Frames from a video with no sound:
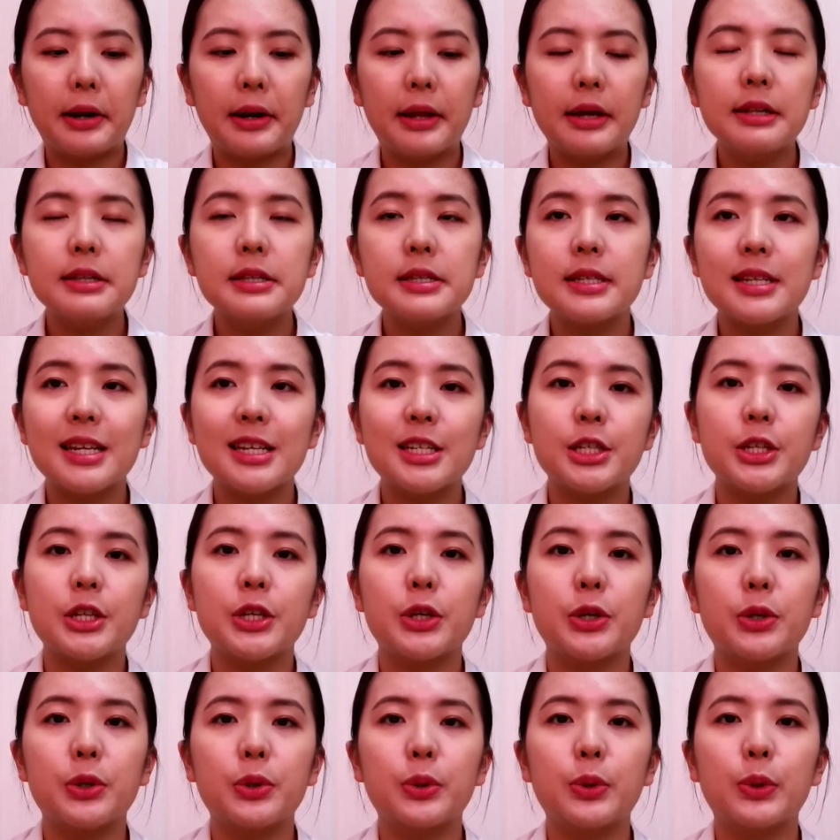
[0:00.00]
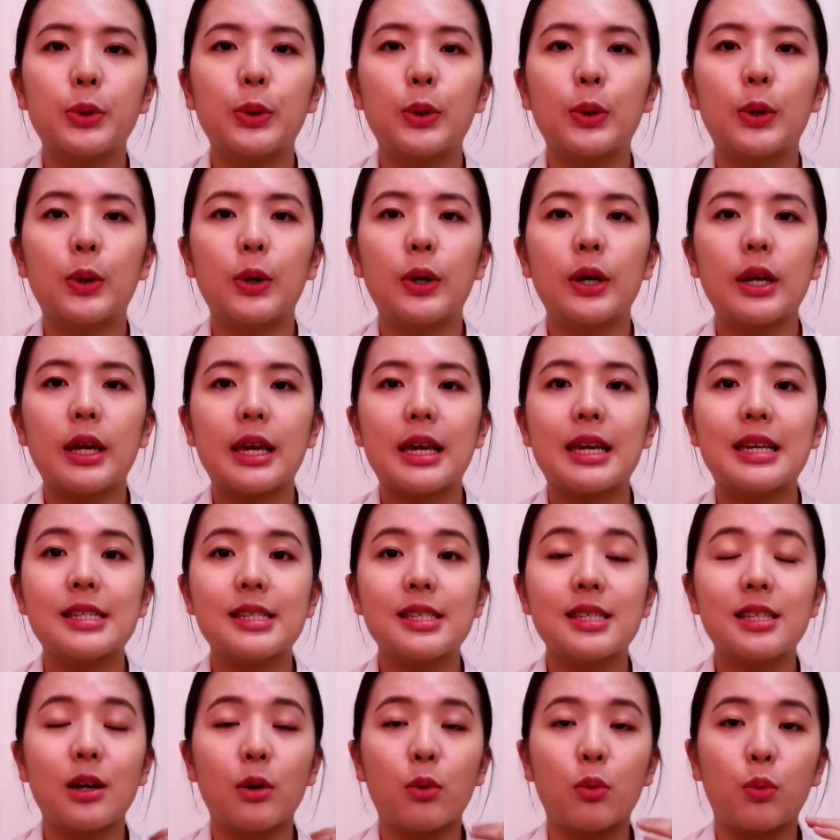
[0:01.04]
LearnJCU
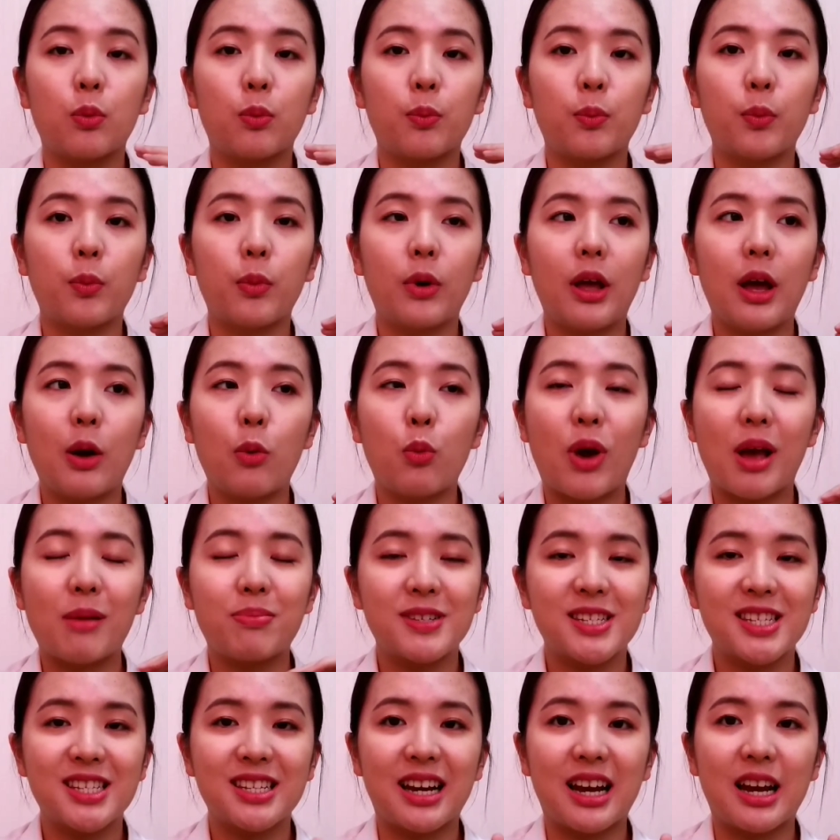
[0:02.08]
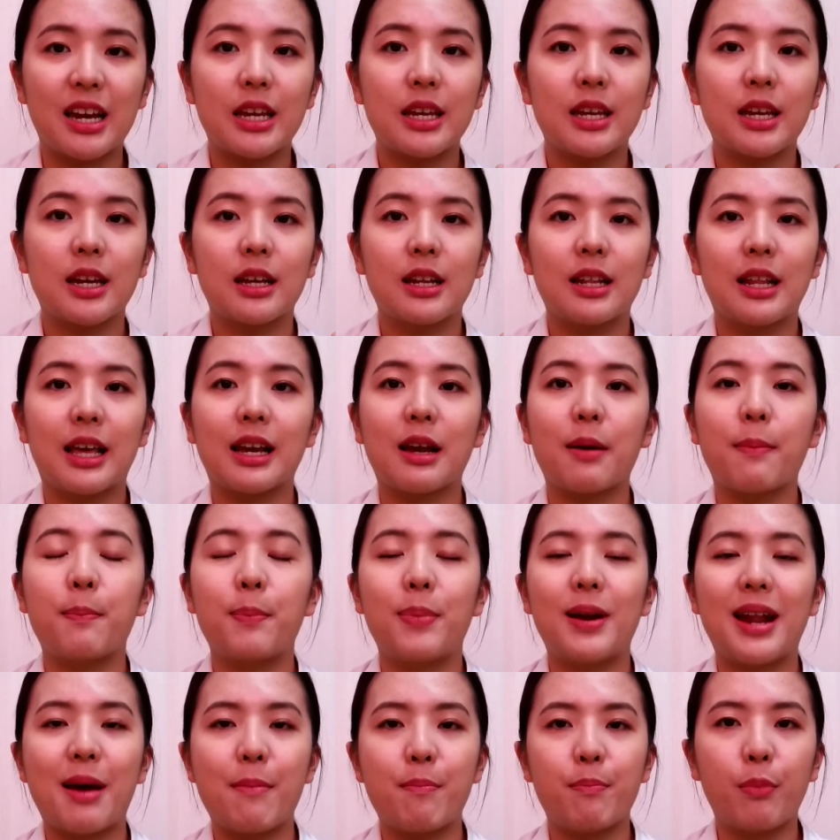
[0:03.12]
is the website, like a
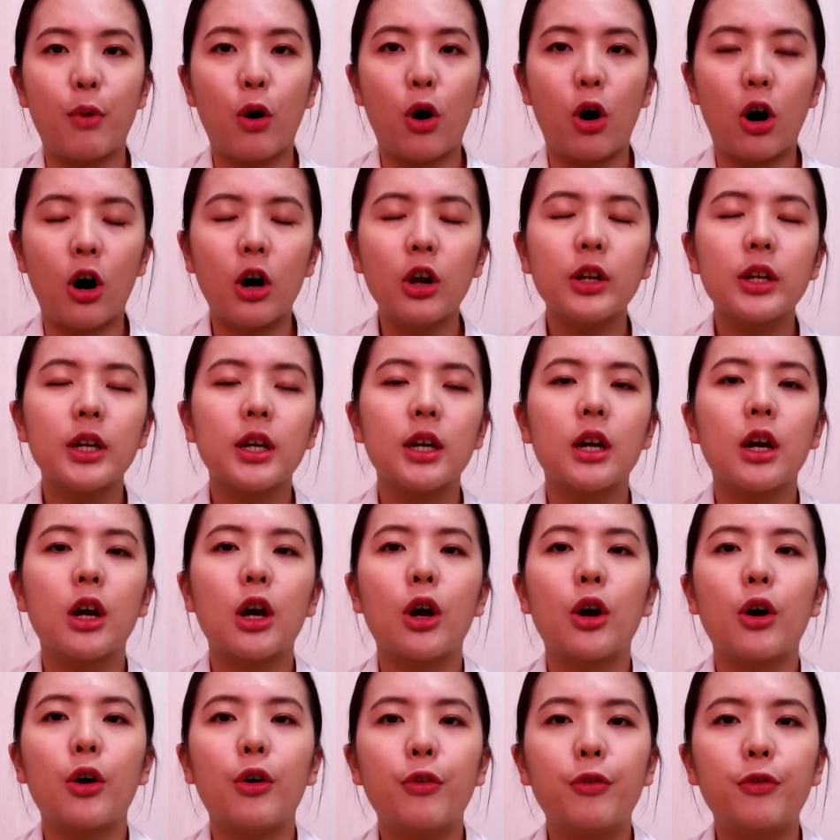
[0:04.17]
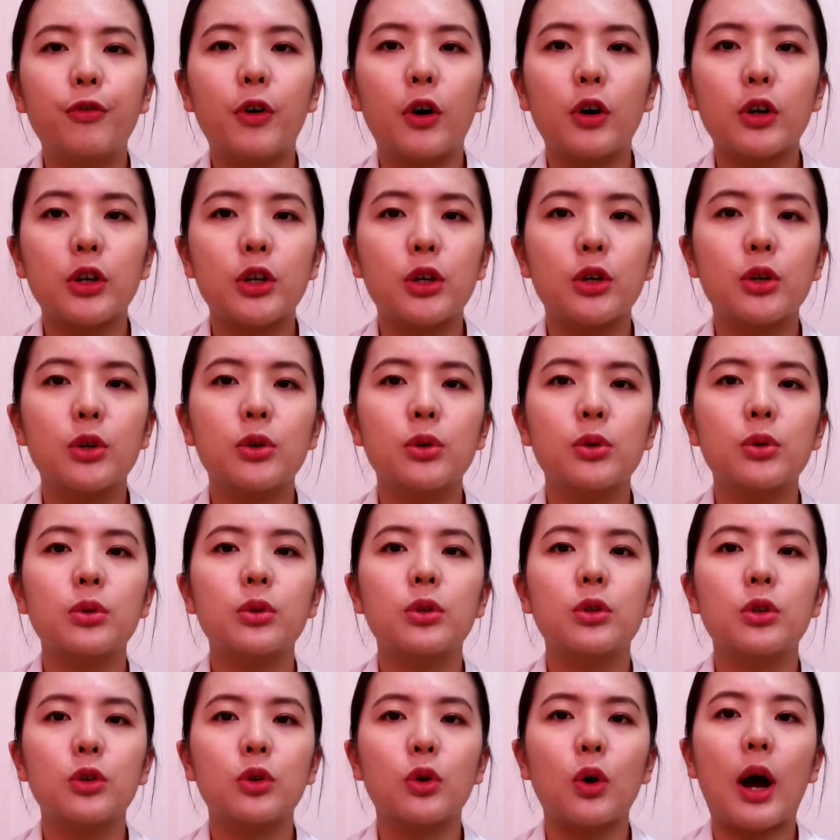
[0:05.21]
blackboard, for you
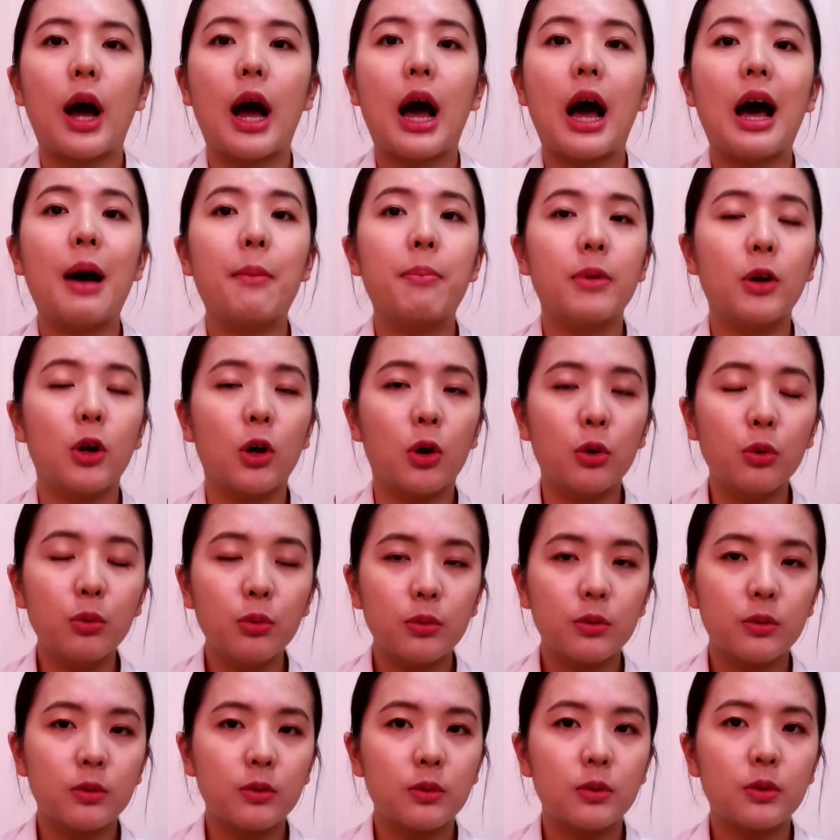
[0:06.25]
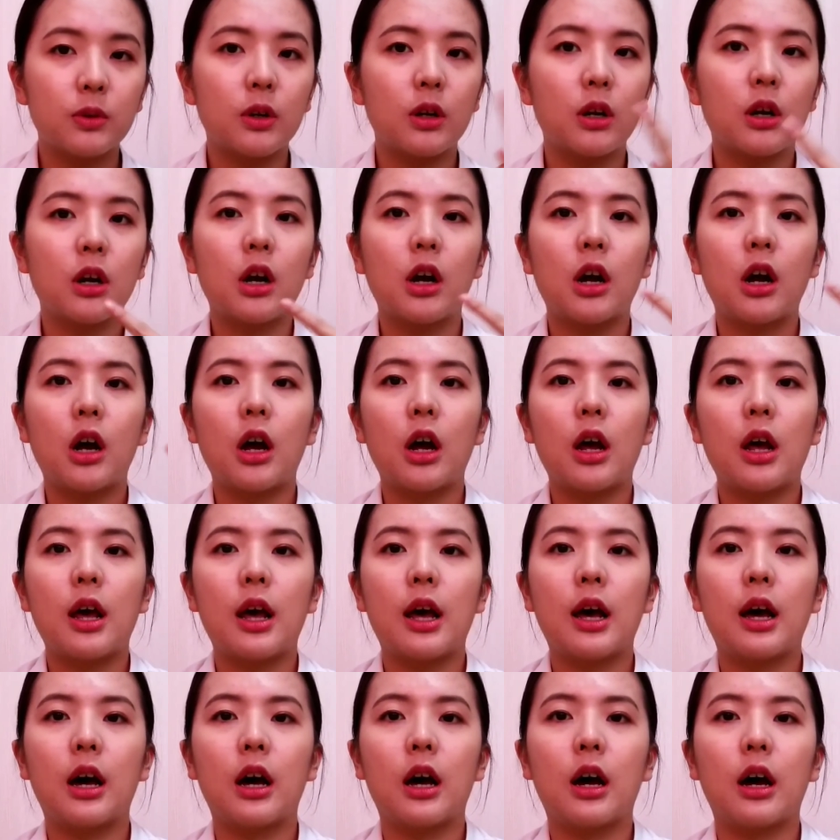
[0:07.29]
to upload
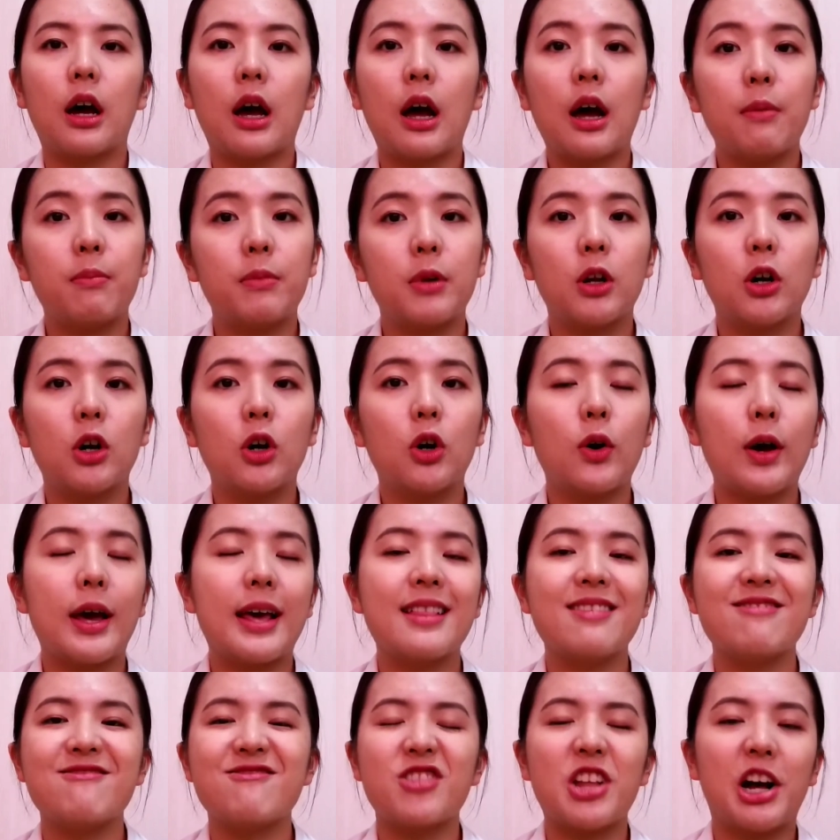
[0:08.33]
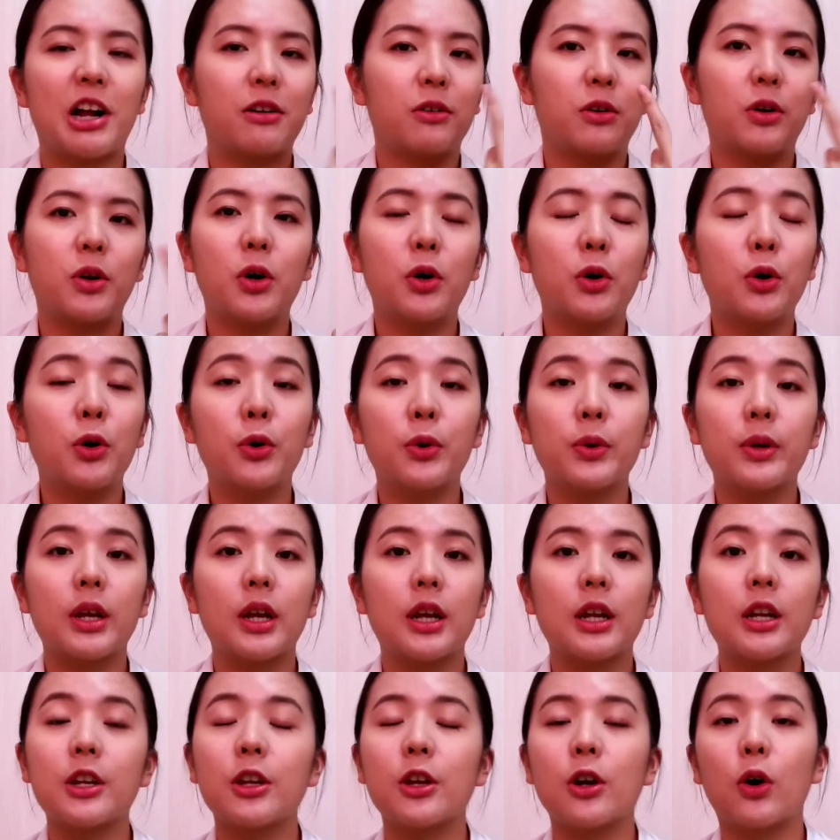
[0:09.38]
and download
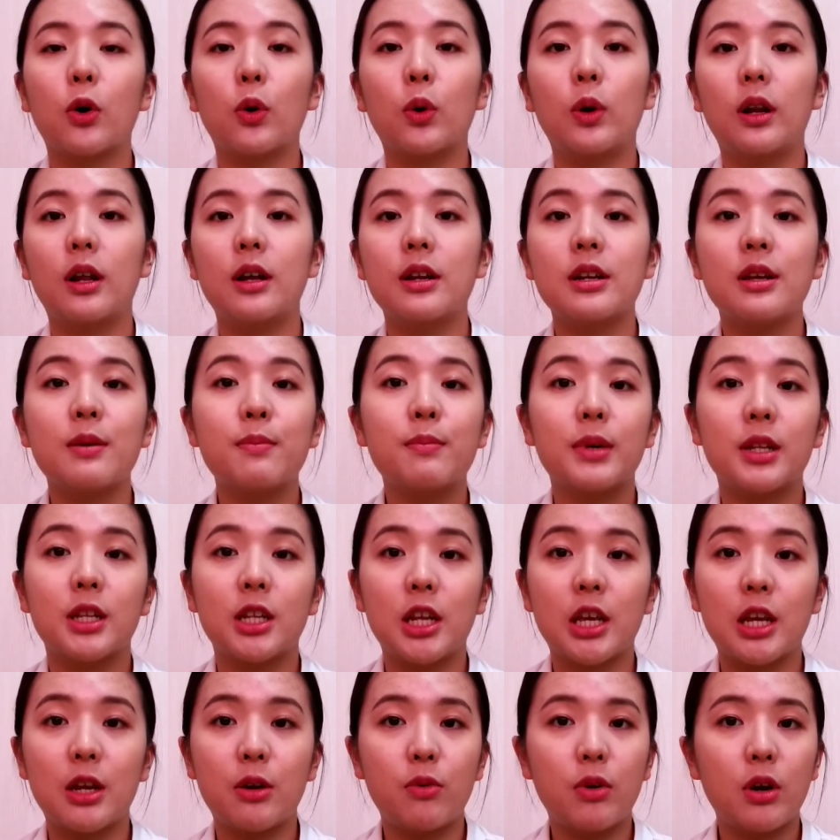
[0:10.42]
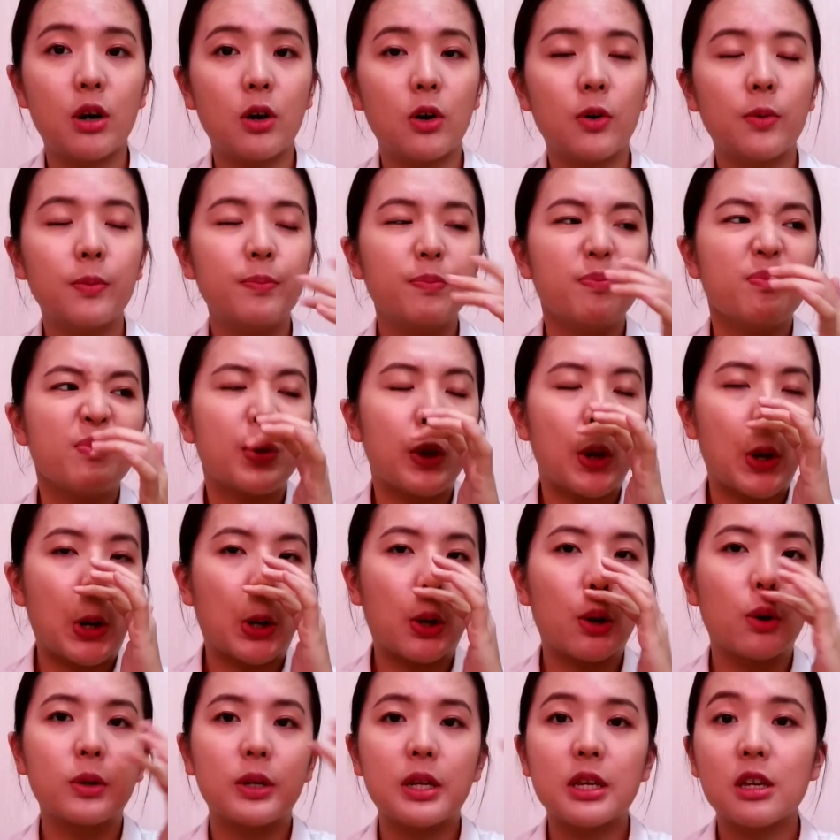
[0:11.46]
your learning material
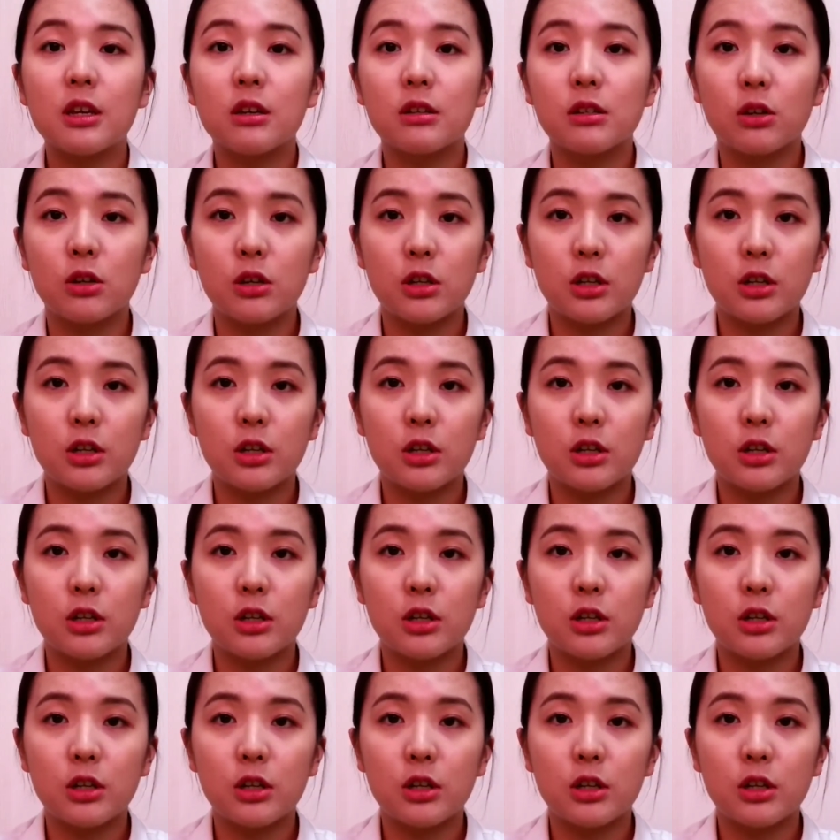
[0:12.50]
according